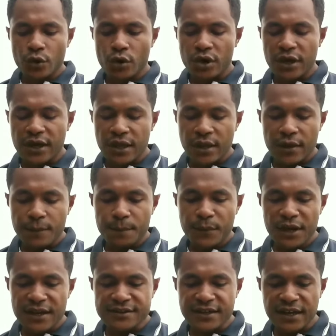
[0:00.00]
Okay.
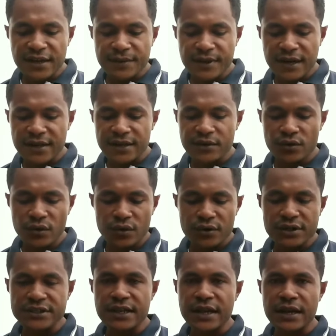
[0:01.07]
Bila sali credit goal
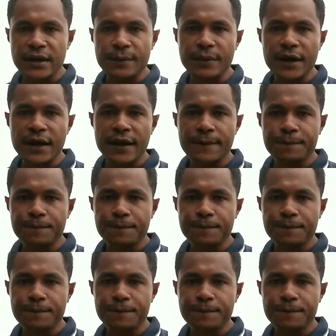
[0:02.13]
is the number.